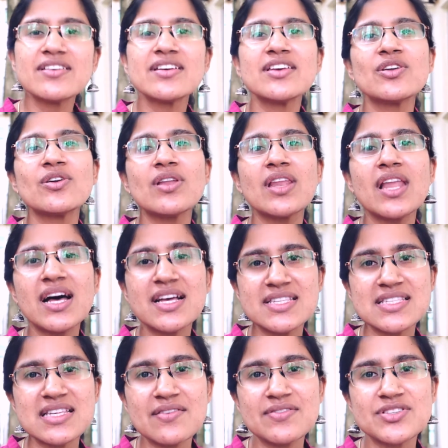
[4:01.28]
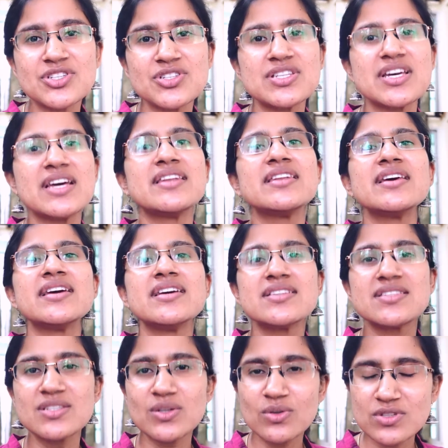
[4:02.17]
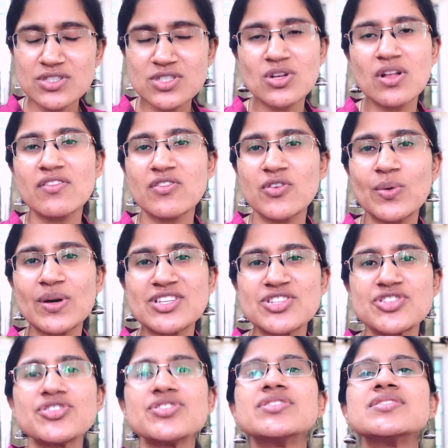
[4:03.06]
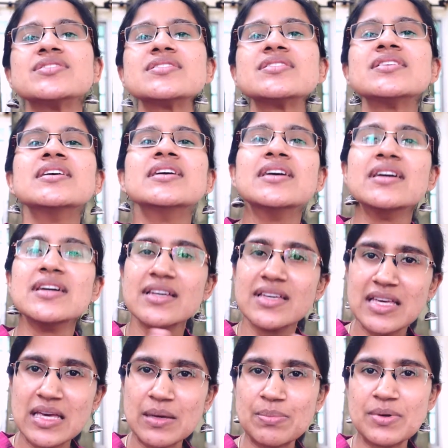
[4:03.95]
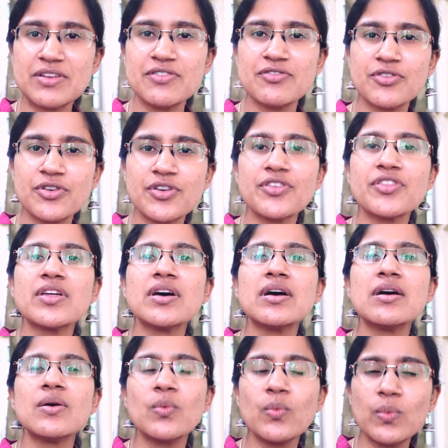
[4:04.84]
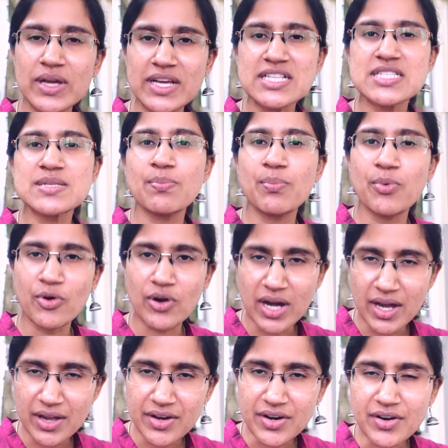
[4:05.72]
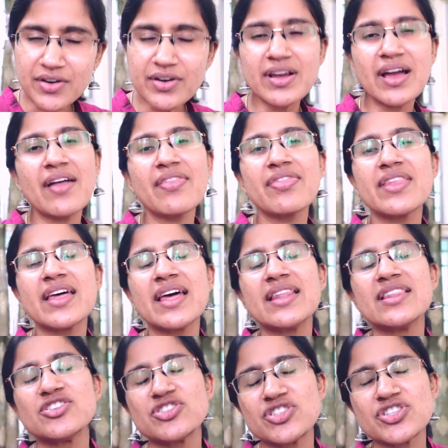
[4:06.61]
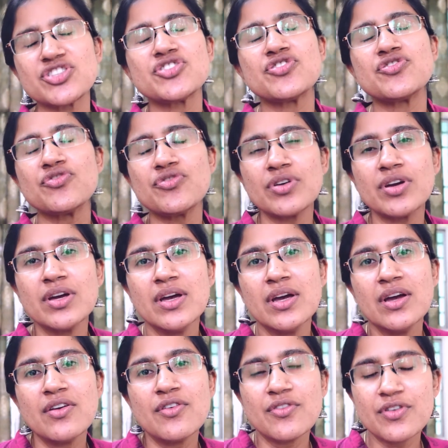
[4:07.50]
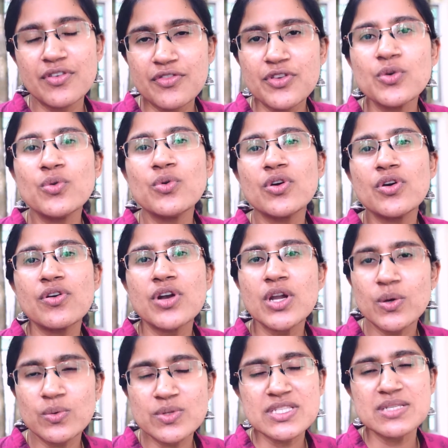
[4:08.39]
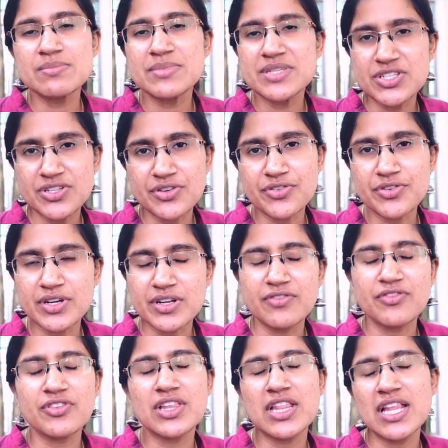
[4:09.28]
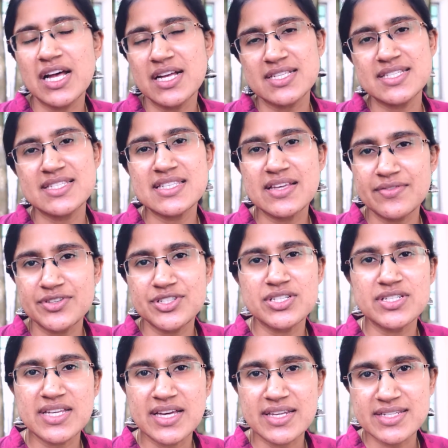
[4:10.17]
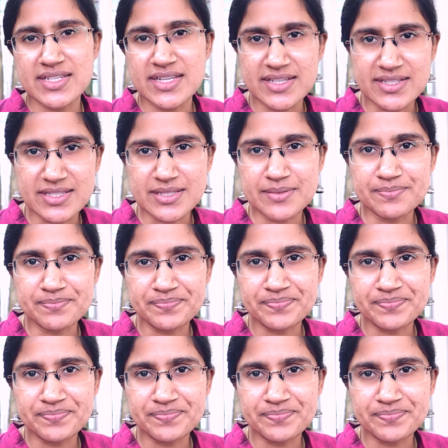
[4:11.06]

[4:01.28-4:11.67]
Last 7 to 10 days, don't solve questions, keep it for the weeks prior, and then just review your notes and material for the last 7 to 10 days.